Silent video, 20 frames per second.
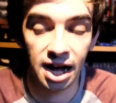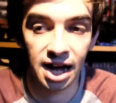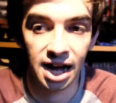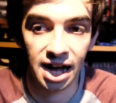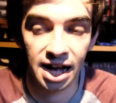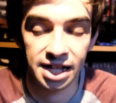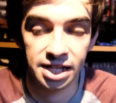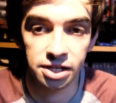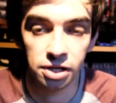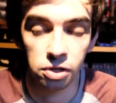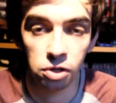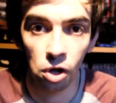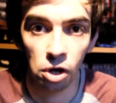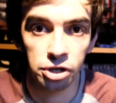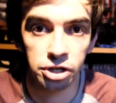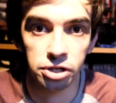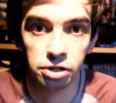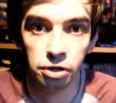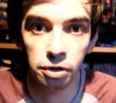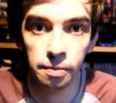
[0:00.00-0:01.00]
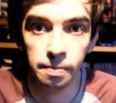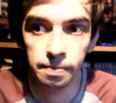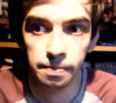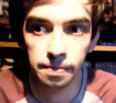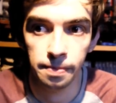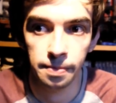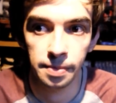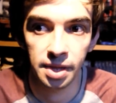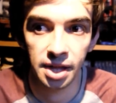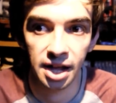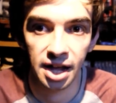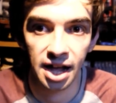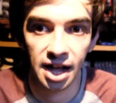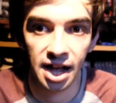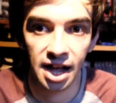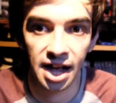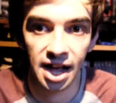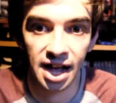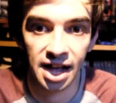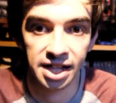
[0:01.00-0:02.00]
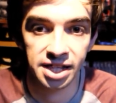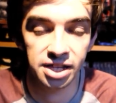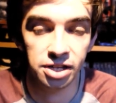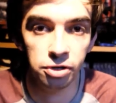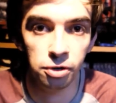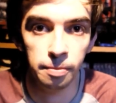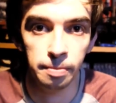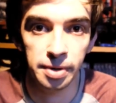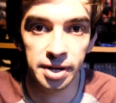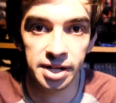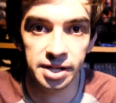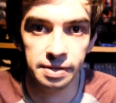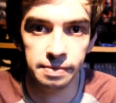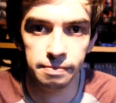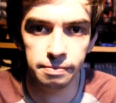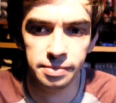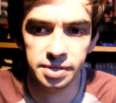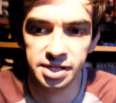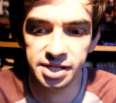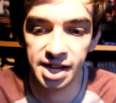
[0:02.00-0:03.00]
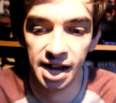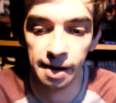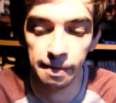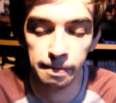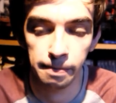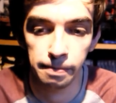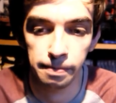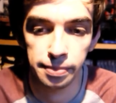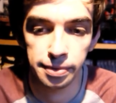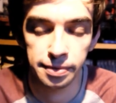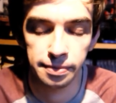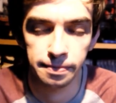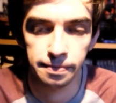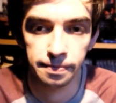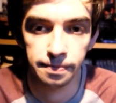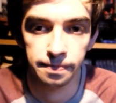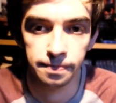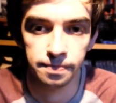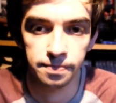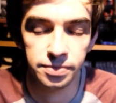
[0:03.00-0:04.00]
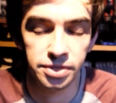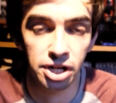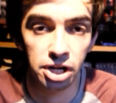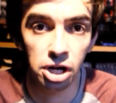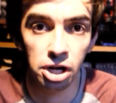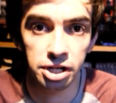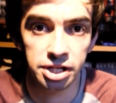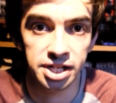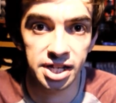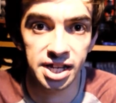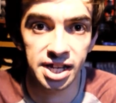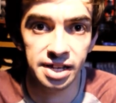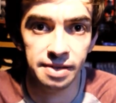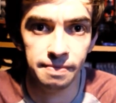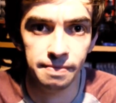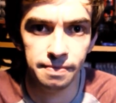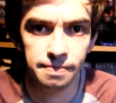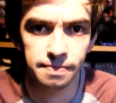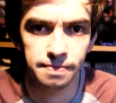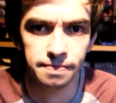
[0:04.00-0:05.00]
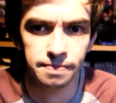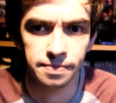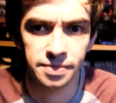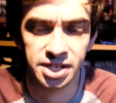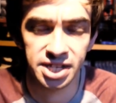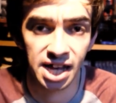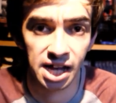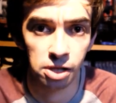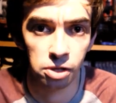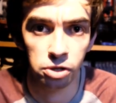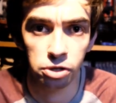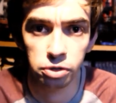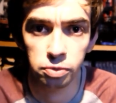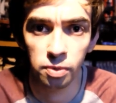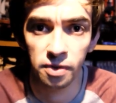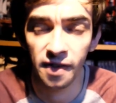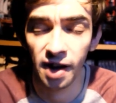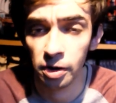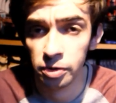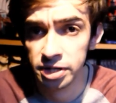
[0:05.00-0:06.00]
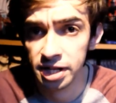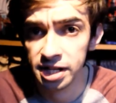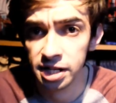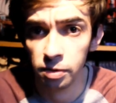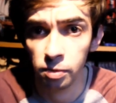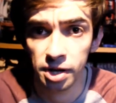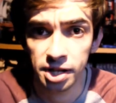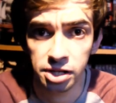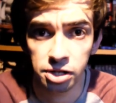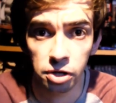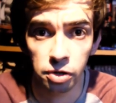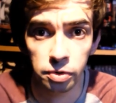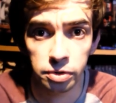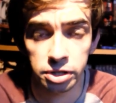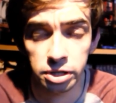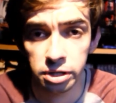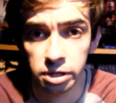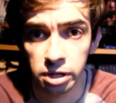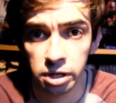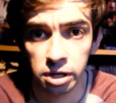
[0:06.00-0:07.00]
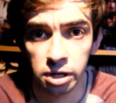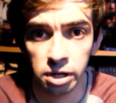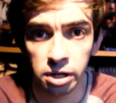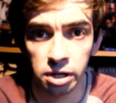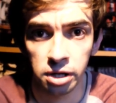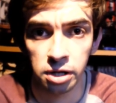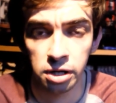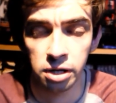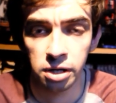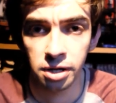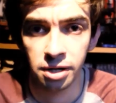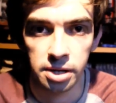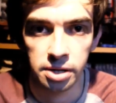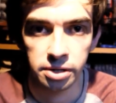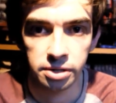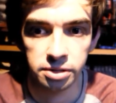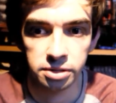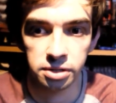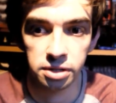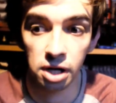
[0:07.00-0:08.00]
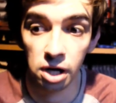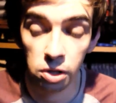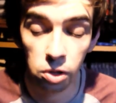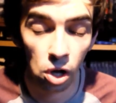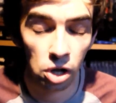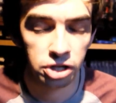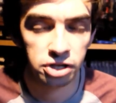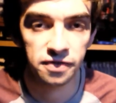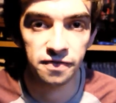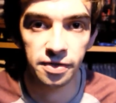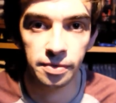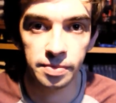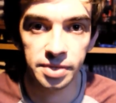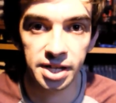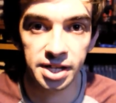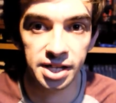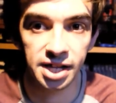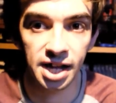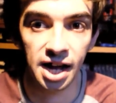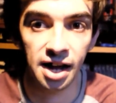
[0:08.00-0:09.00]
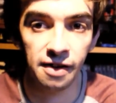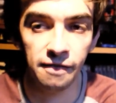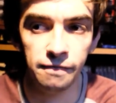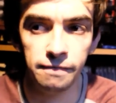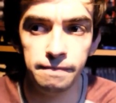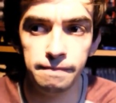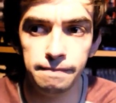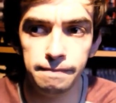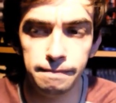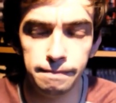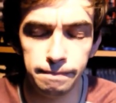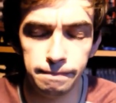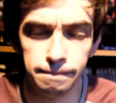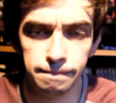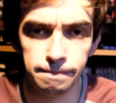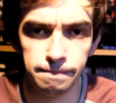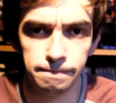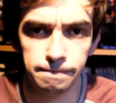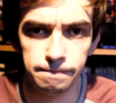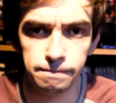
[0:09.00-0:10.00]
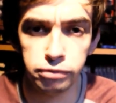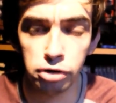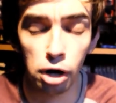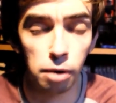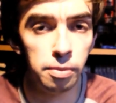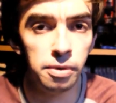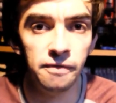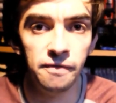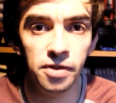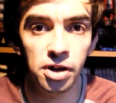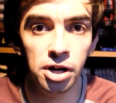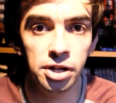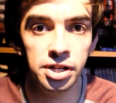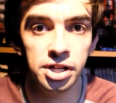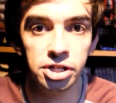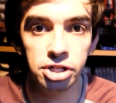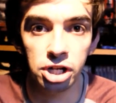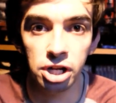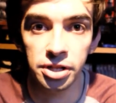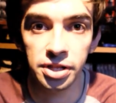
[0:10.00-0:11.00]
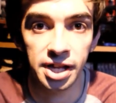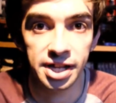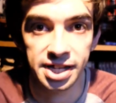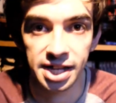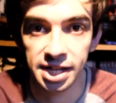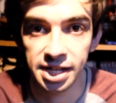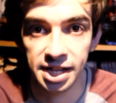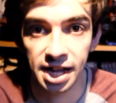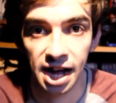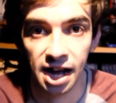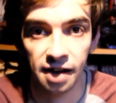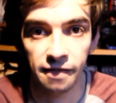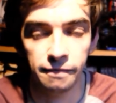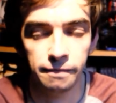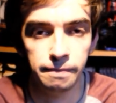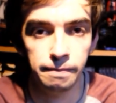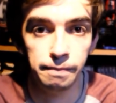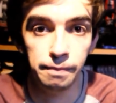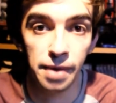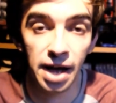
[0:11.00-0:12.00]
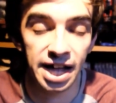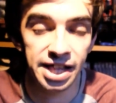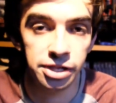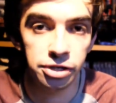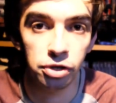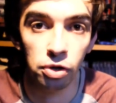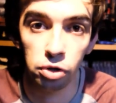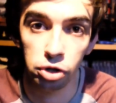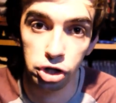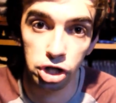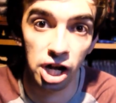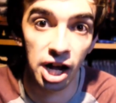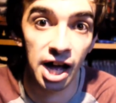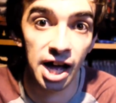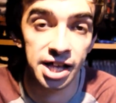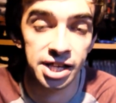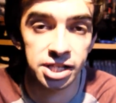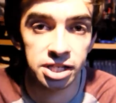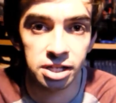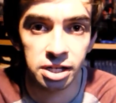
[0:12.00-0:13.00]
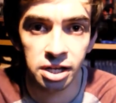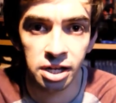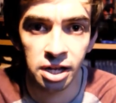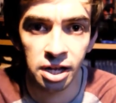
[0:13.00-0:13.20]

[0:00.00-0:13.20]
And a lot of them ended up in damp, dirty cellars without any windows. A lot of them didn't have proper furniture, they didn't have beds or chairs.